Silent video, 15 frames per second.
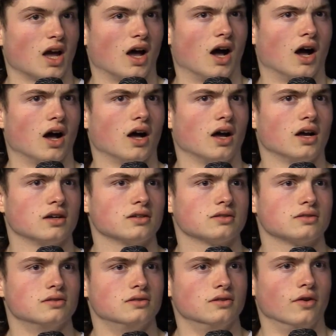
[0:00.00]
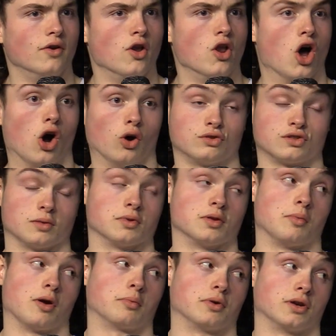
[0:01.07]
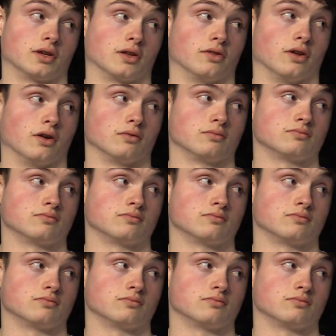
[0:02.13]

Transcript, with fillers: Uh no. Some of them are pretty good though.